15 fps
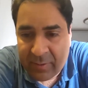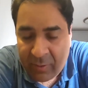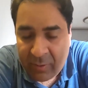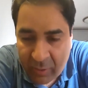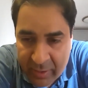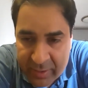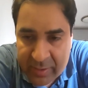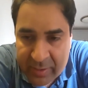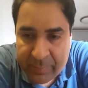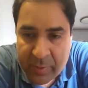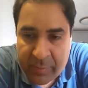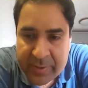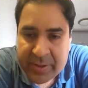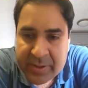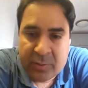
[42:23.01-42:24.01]
or the
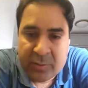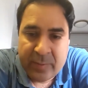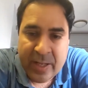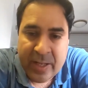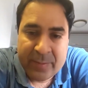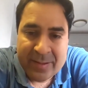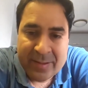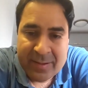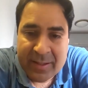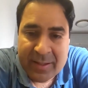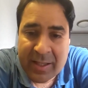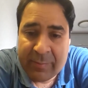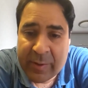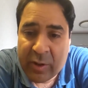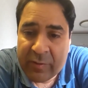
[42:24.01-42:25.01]
permission to bank placenta
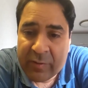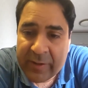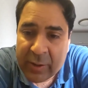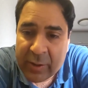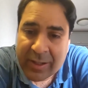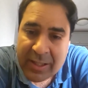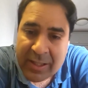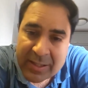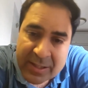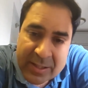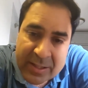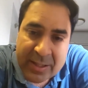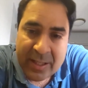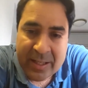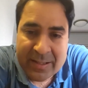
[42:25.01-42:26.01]
is because we are doing clinical
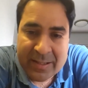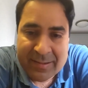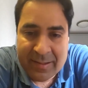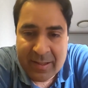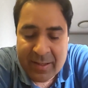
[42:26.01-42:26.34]
trials